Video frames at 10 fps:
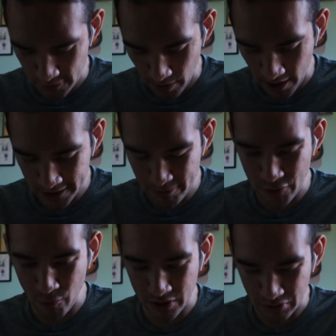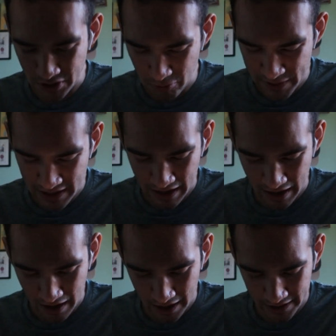the pocket, but it went a little bit
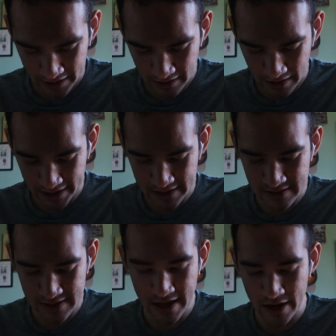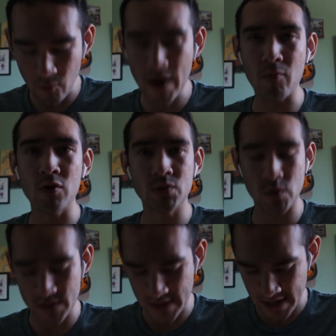high. I can see that it went more towards